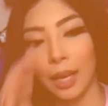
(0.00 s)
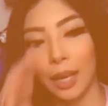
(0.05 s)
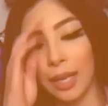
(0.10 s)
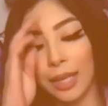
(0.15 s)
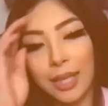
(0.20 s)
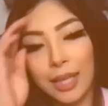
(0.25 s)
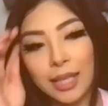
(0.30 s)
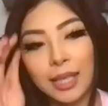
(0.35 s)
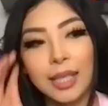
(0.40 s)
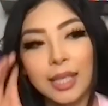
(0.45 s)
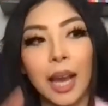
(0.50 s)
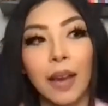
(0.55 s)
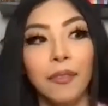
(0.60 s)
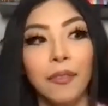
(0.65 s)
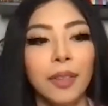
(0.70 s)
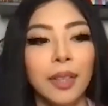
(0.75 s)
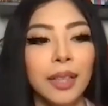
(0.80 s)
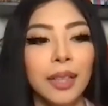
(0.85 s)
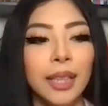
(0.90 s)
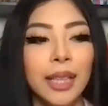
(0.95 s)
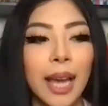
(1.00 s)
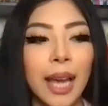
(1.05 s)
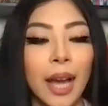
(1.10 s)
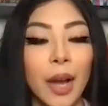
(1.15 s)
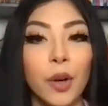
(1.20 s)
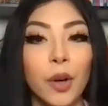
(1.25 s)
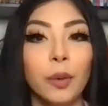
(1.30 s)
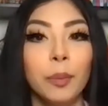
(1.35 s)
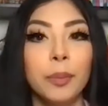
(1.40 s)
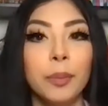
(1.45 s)
it's definitely
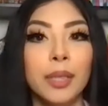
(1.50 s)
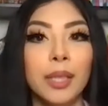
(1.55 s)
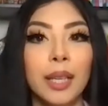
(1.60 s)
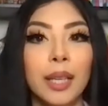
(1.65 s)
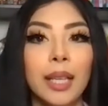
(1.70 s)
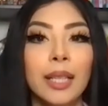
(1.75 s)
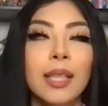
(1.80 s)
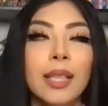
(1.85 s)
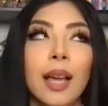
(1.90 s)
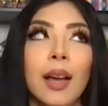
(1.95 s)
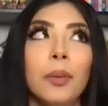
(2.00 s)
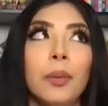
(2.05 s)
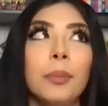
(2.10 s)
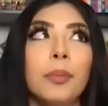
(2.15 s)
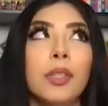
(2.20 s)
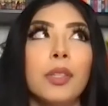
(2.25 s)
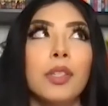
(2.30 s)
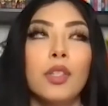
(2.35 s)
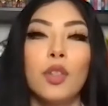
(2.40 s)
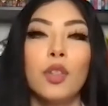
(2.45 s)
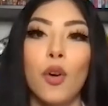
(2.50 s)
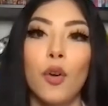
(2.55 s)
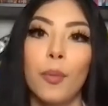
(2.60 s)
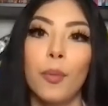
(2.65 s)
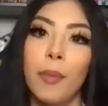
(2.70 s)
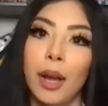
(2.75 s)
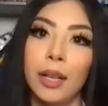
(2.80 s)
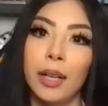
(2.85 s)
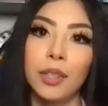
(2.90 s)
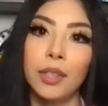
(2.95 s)
helped. It's helped so
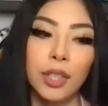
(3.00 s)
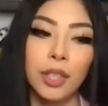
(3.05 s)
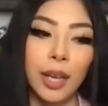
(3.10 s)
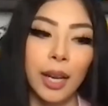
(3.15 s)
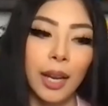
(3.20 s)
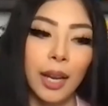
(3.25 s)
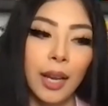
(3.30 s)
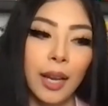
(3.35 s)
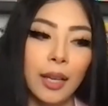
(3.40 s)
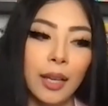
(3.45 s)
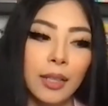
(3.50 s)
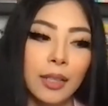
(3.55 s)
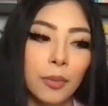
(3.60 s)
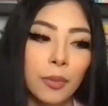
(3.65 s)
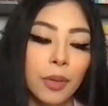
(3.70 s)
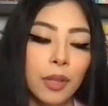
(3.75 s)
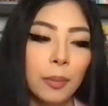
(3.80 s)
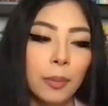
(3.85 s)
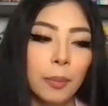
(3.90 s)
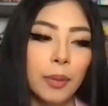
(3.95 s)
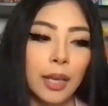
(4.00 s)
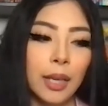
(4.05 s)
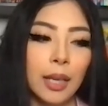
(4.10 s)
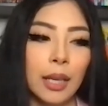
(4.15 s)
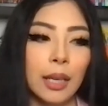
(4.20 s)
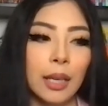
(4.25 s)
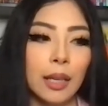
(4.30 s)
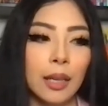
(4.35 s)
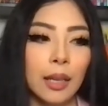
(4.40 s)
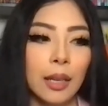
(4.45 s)
much. And with
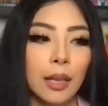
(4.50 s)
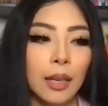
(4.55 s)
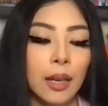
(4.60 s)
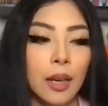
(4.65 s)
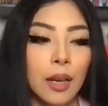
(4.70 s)
being